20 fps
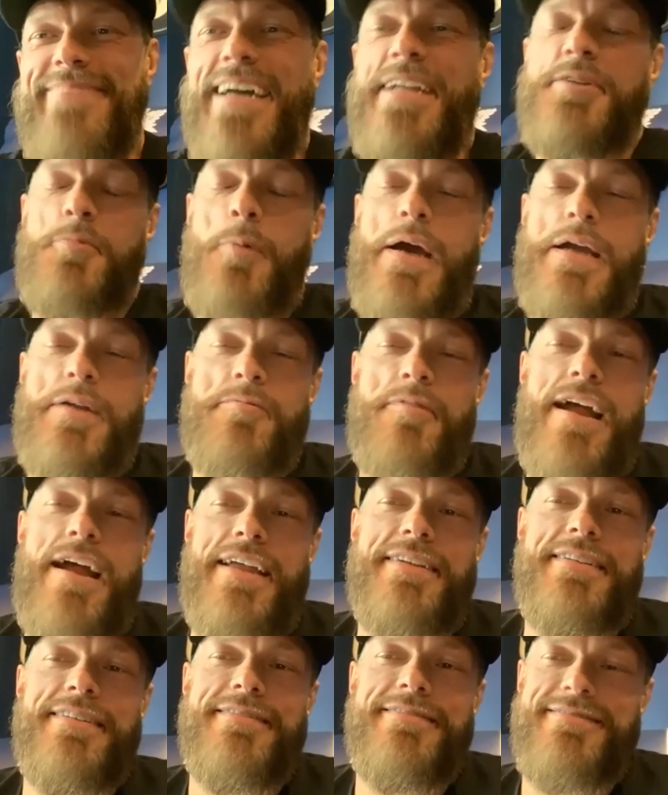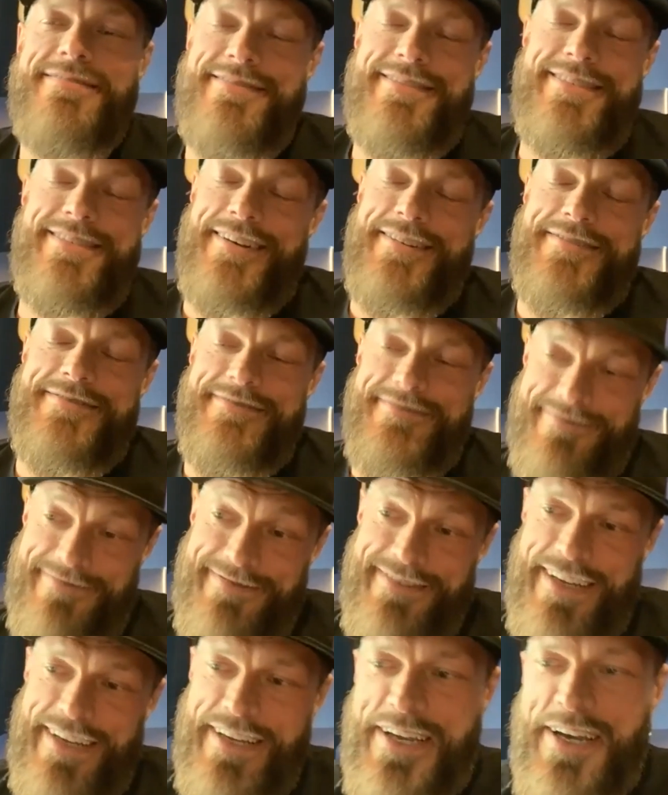And it's white and red. So
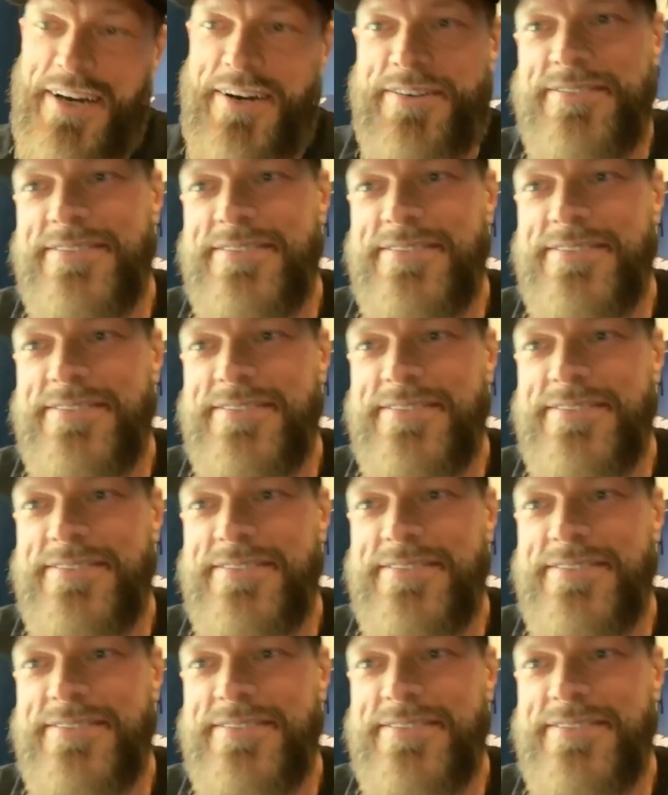there you go.